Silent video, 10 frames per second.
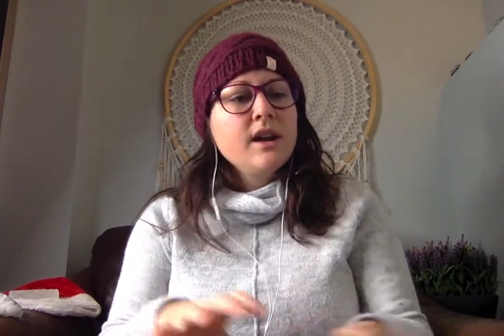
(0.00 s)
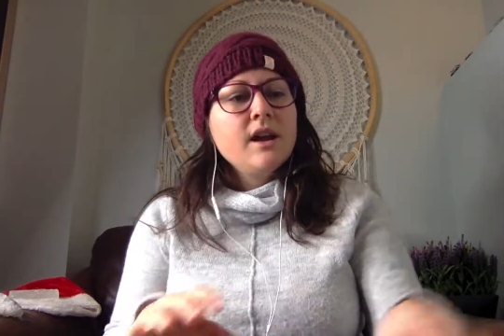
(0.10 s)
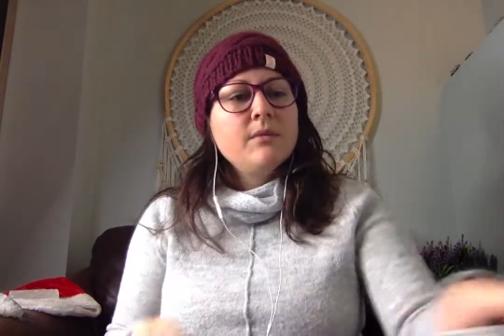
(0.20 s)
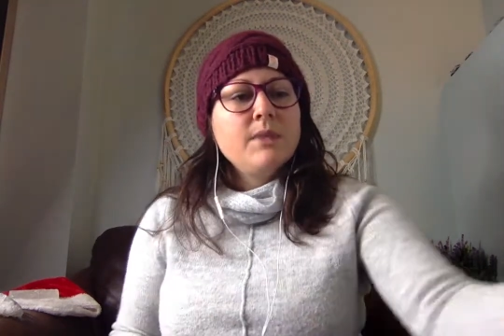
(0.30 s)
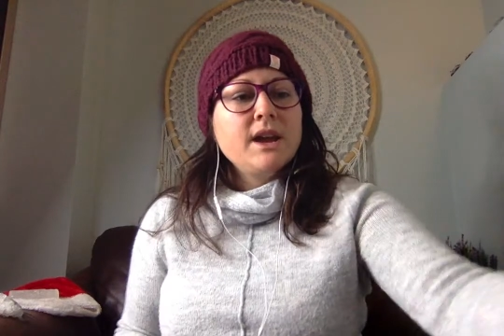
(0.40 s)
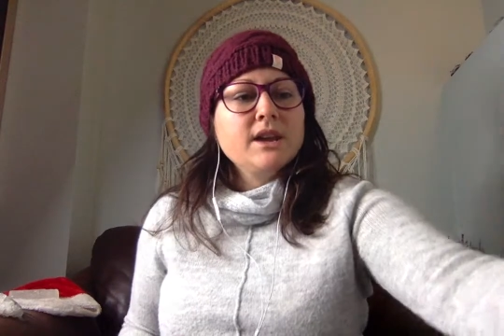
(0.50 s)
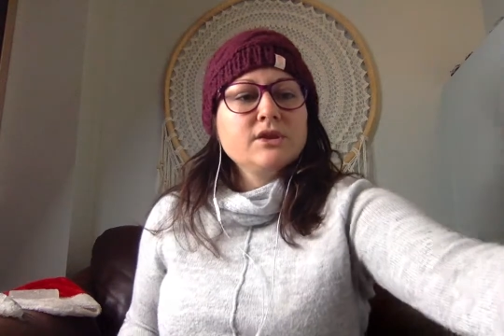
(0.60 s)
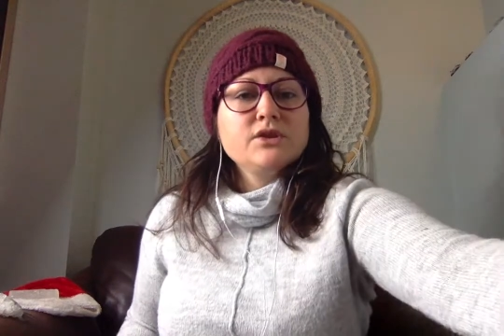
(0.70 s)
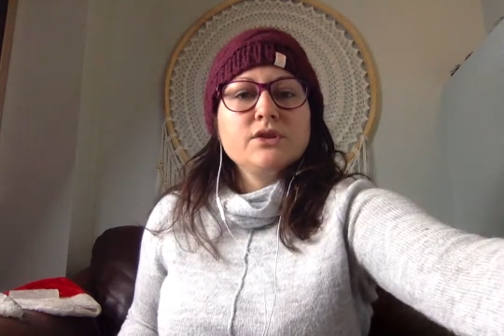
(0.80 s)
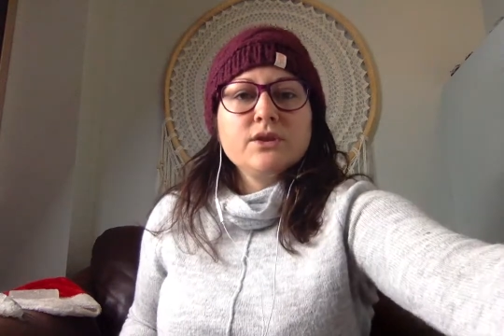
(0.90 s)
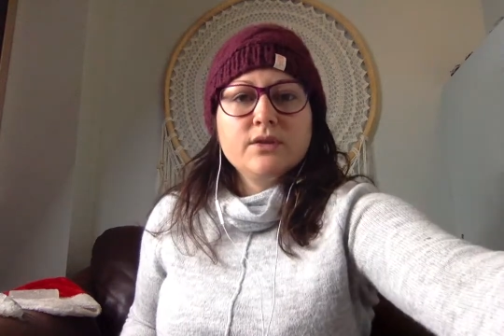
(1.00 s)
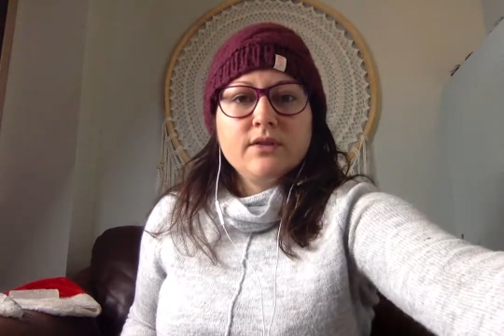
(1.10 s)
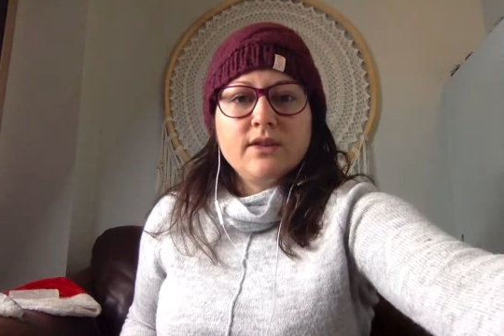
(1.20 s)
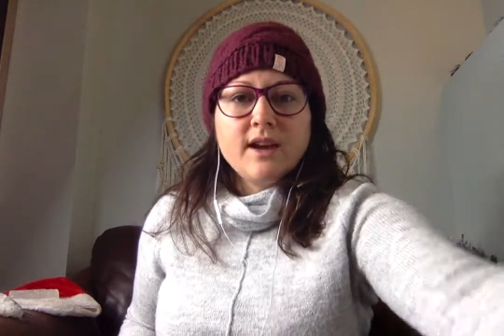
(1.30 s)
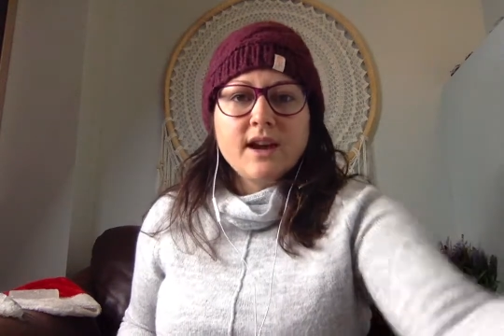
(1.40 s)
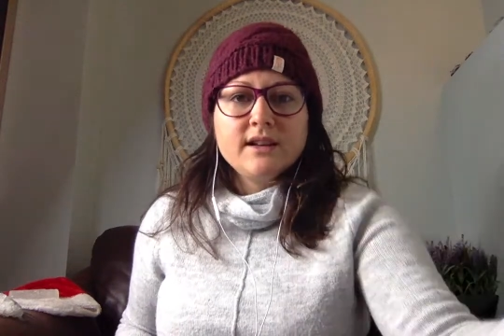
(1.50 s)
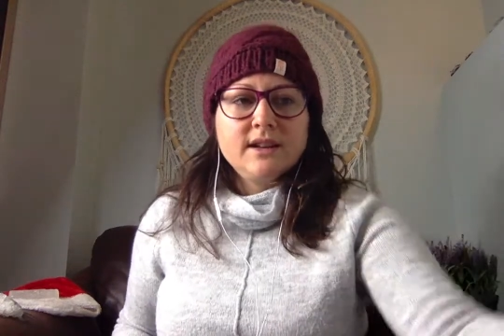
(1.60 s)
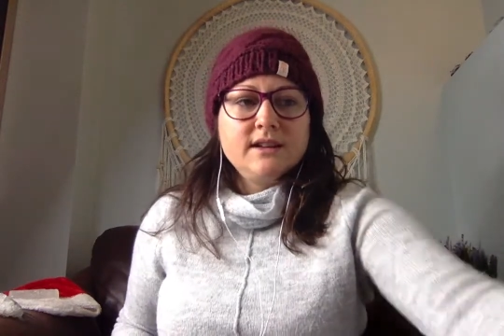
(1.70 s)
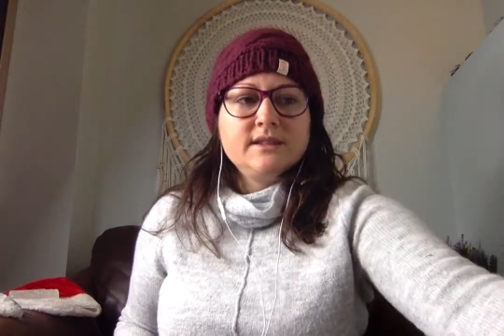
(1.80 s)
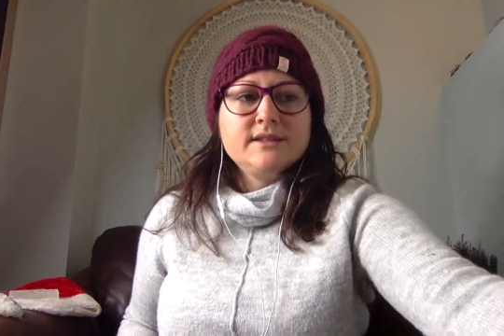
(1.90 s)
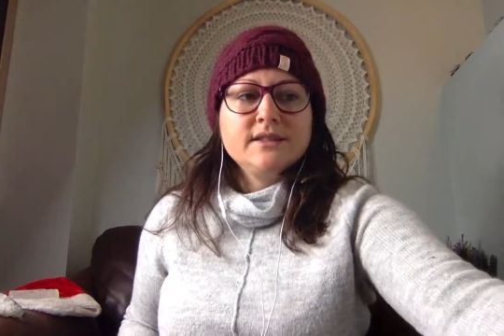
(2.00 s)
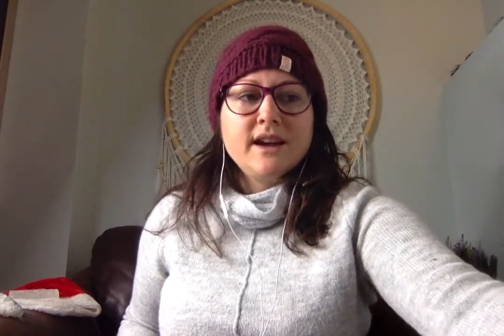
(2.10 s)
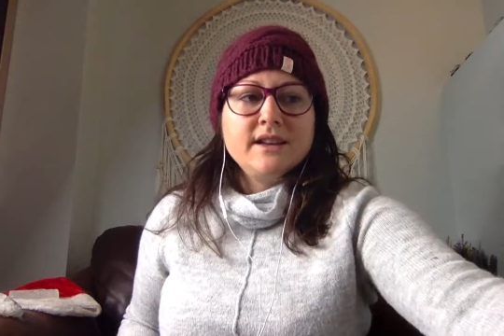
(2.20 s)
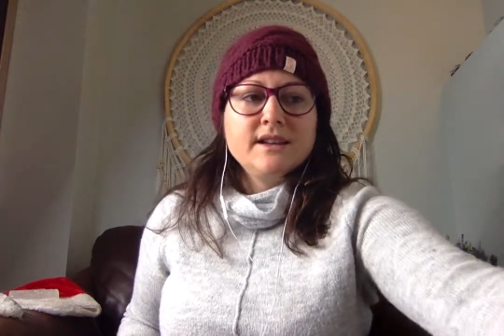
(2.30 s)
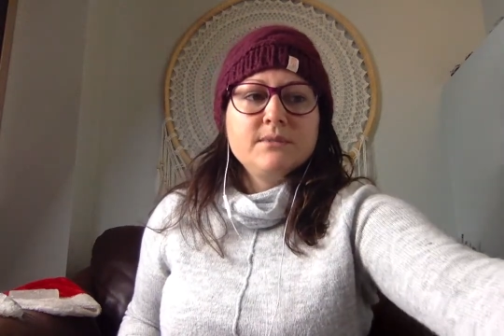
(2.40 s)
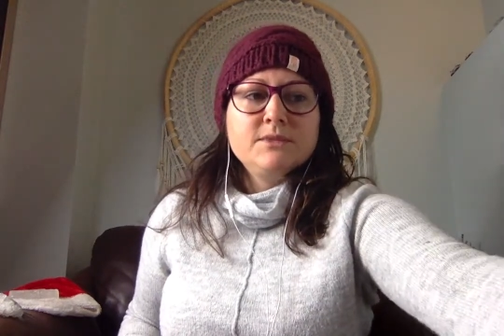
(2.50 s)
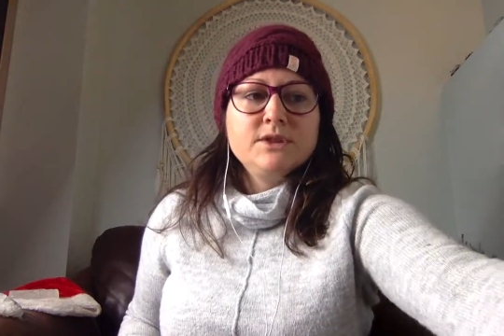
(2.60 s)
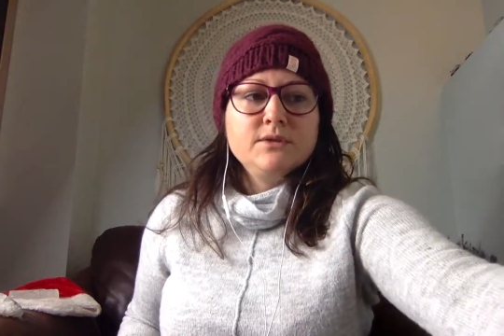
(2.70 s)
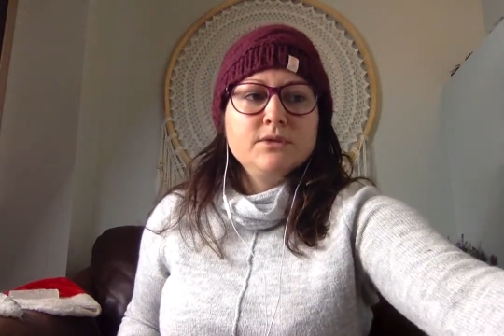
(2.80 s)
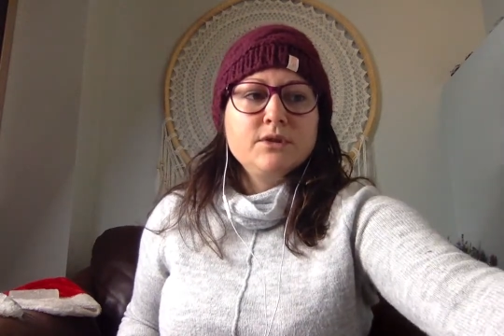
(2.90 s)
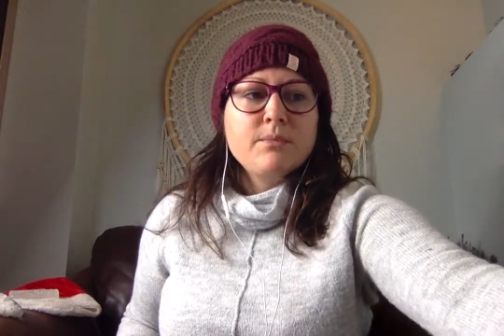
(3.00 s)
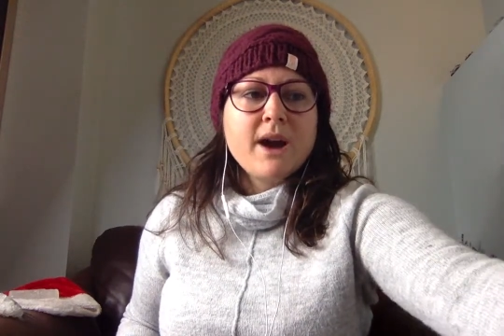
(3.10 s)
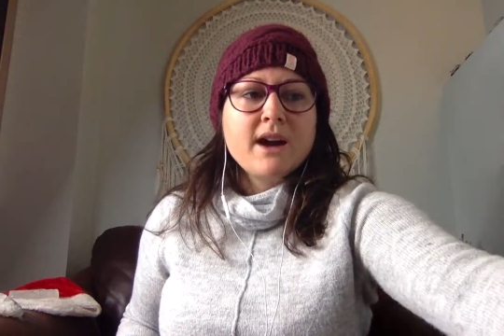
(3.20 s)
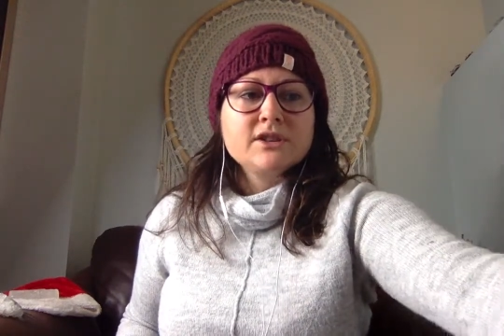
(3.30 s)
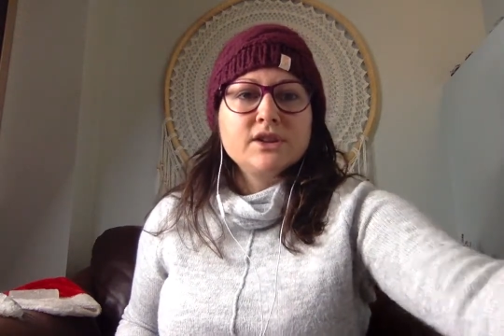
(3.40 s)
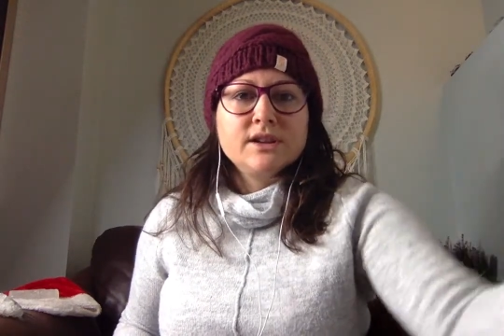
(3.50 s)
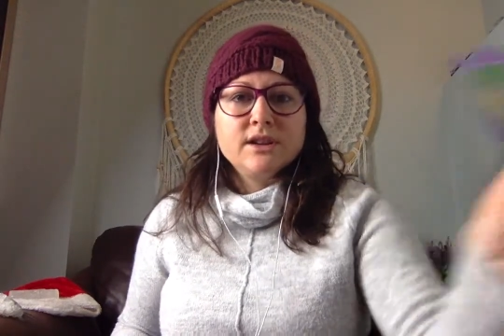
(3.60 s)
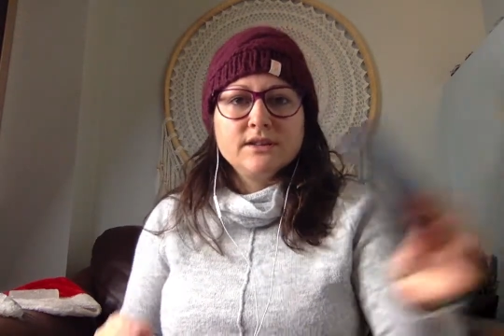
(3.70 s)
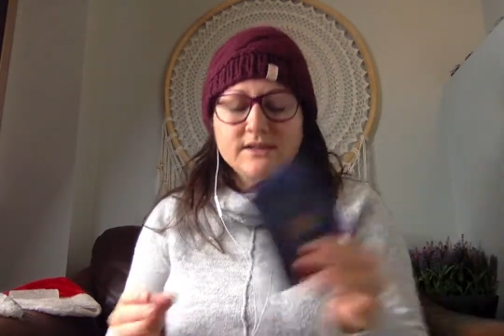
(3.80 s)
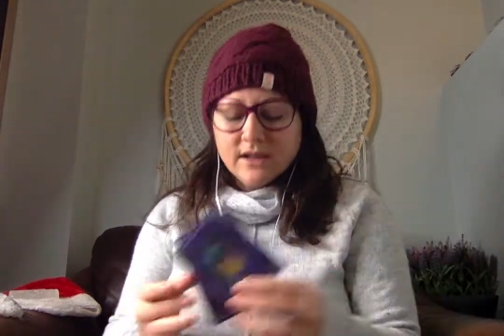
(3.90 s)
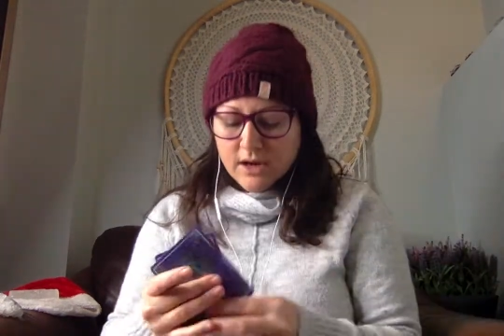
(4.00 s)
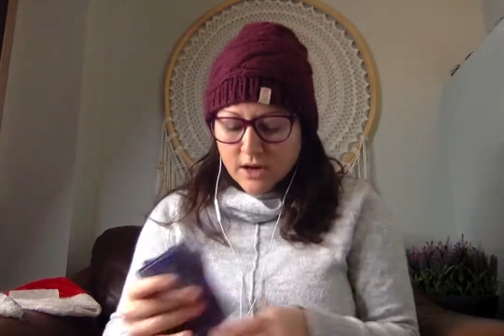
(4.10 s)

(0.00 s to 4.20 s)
and making sure that it's lined up to your passions,